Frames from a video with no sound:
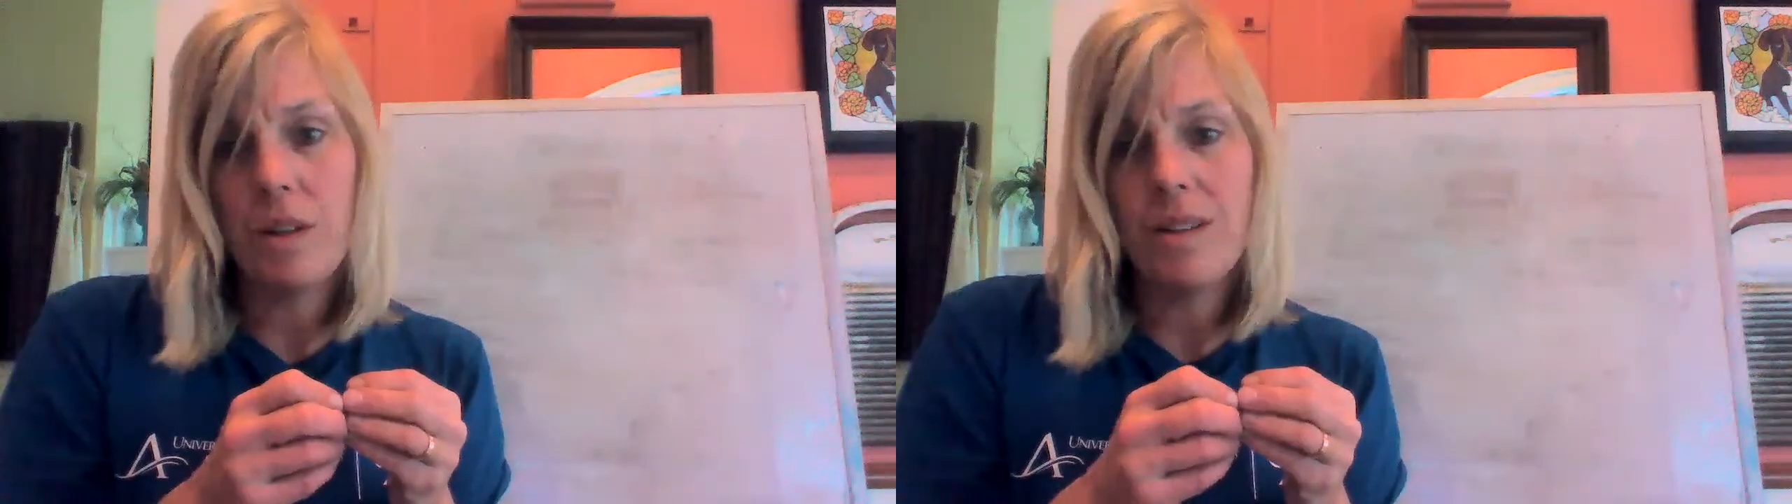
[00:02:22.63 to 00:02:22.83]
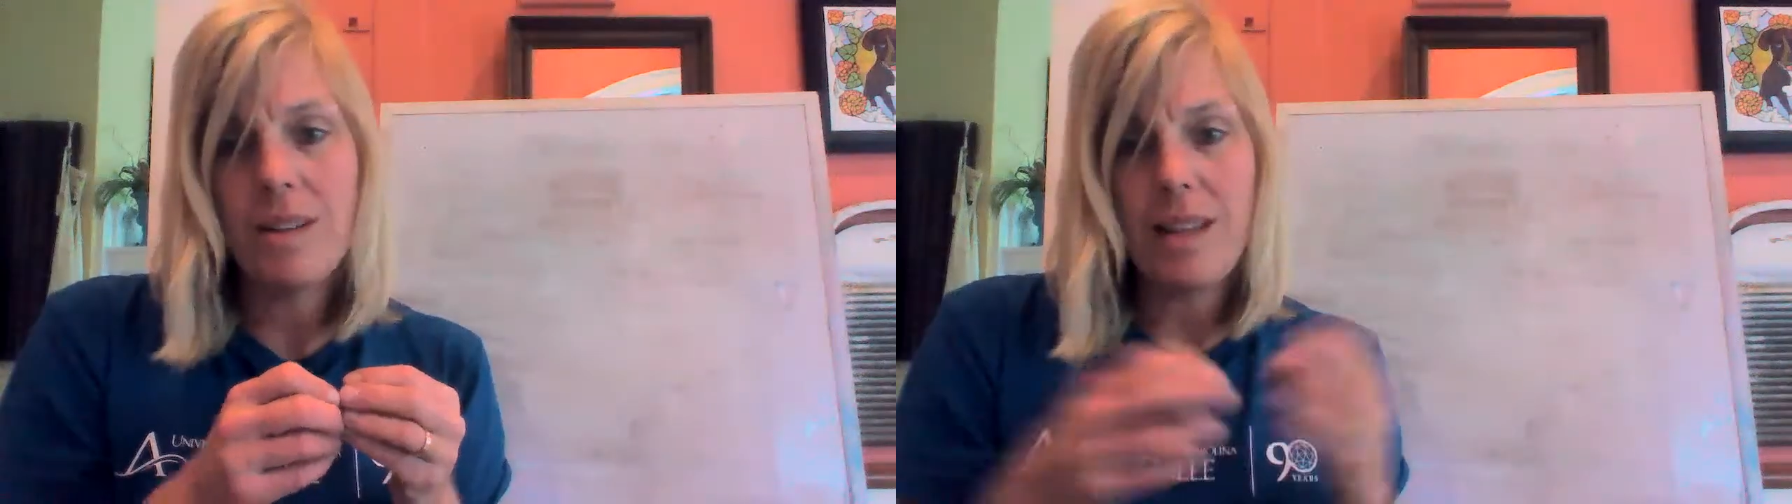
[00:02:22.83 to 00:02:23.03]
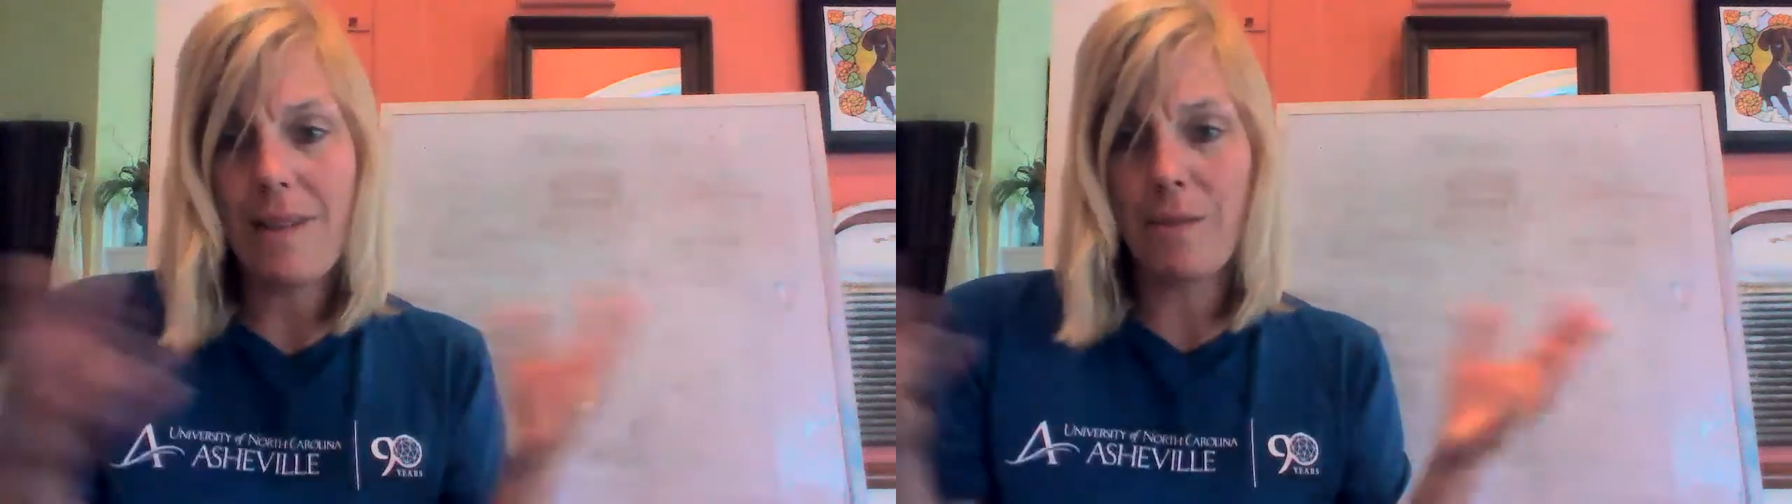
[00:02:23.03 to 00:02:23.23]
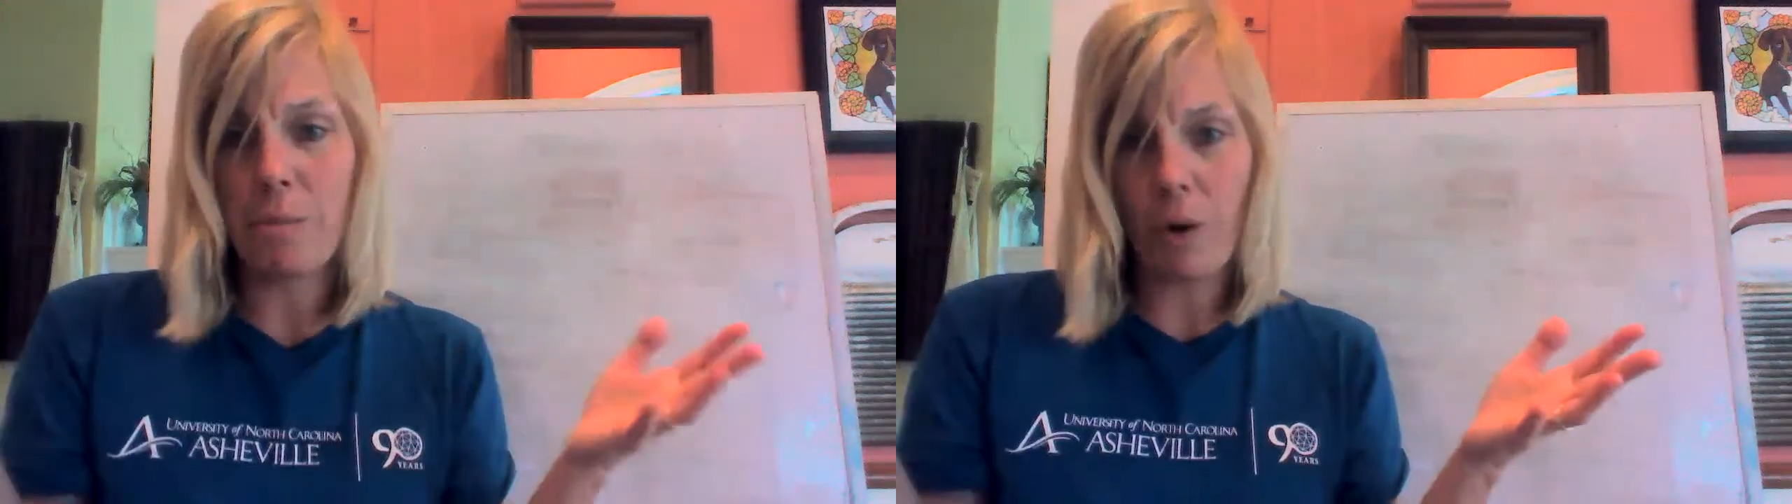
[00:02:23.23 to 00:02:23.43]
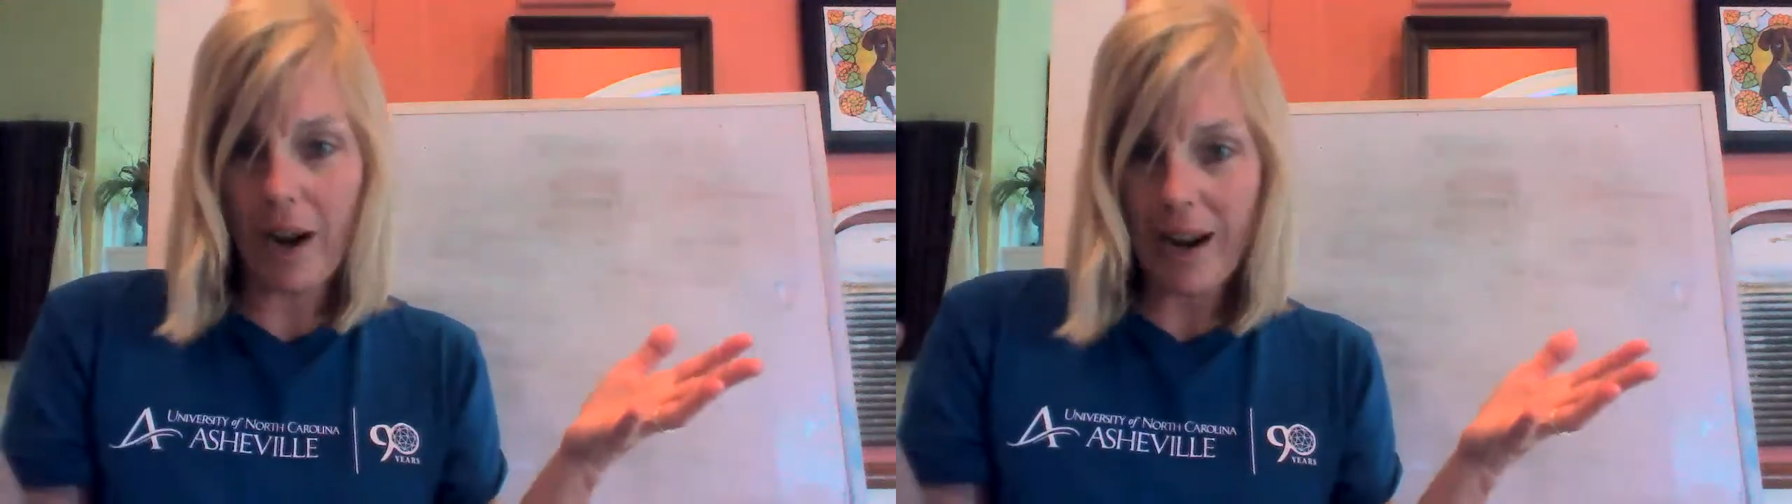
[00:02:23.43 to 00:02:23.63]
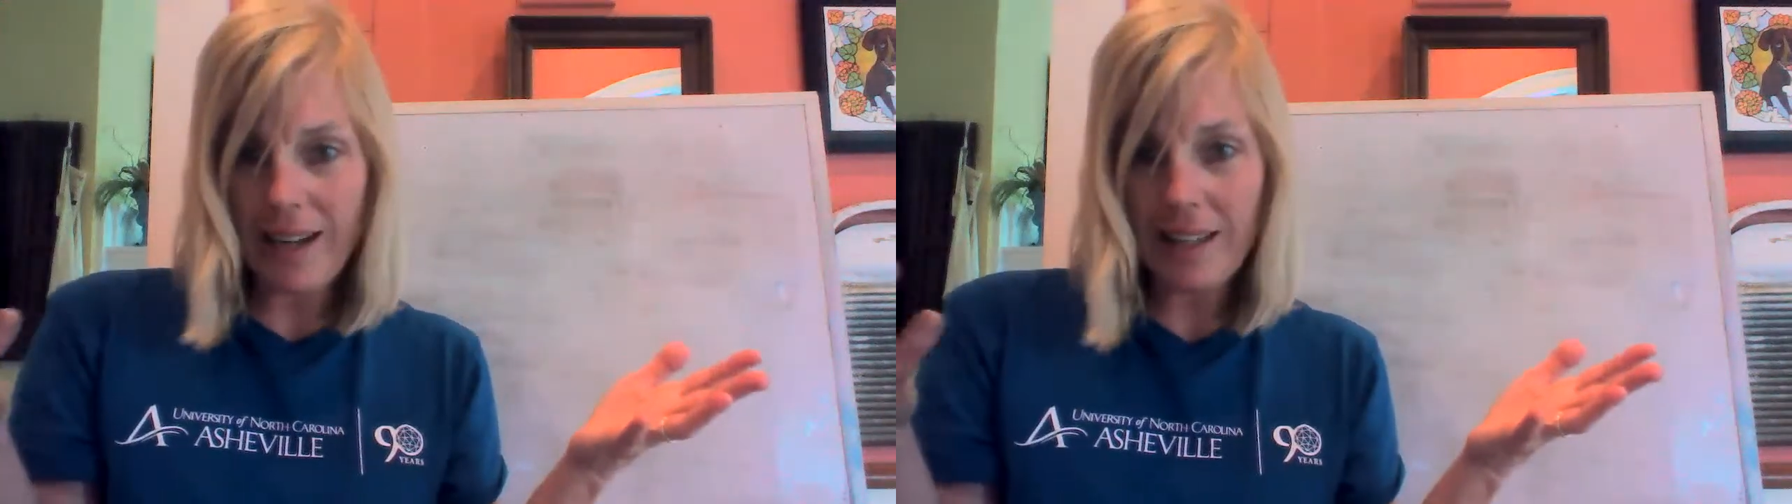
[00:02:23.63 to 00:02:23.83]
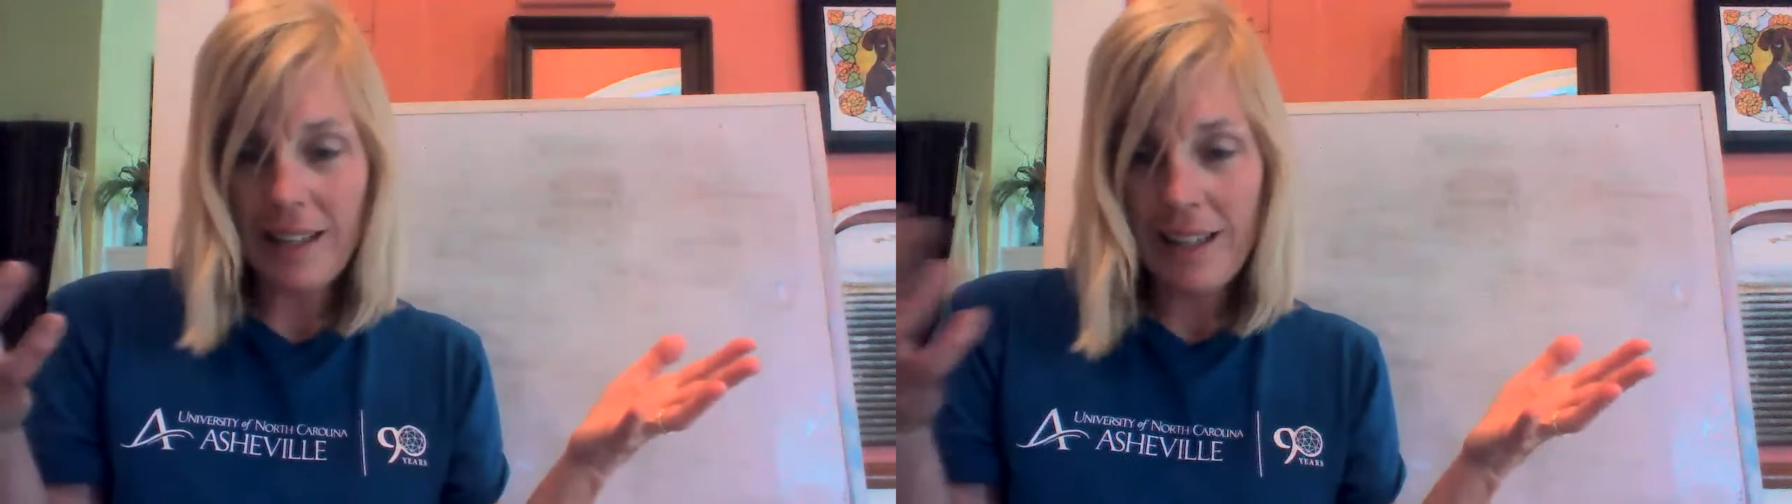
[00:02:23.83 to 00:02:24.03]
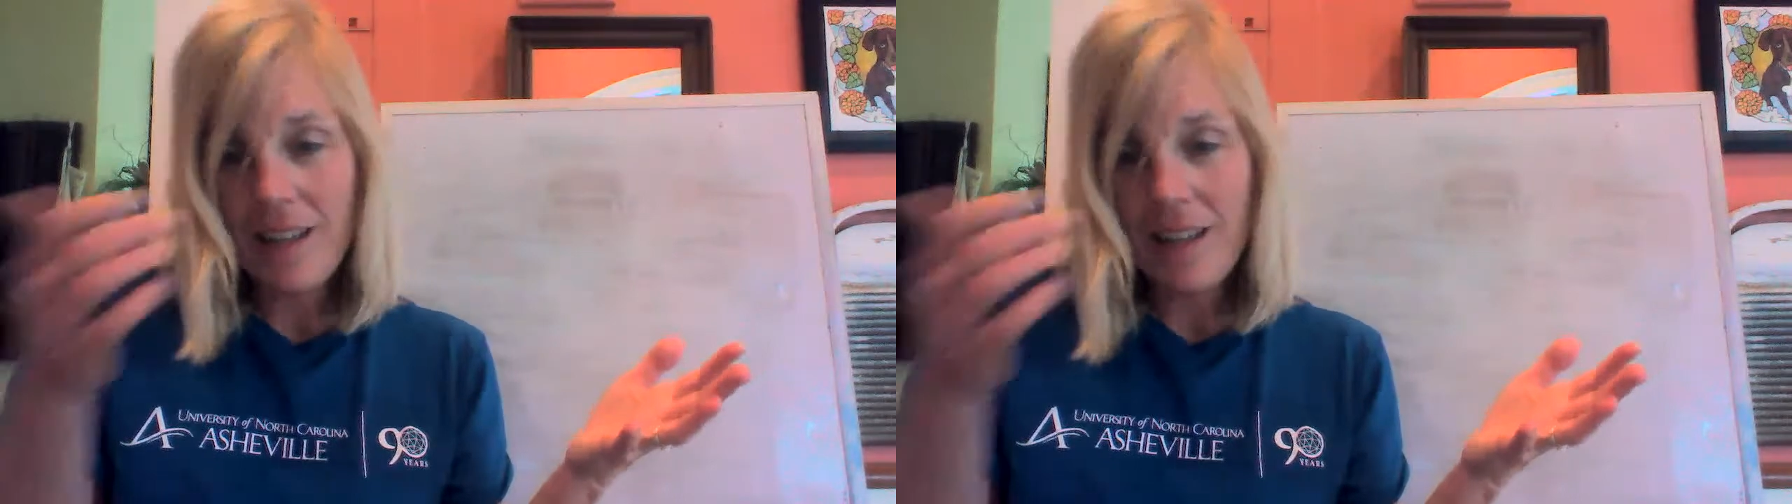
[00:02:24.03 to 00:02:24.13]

It doesn't have a brain,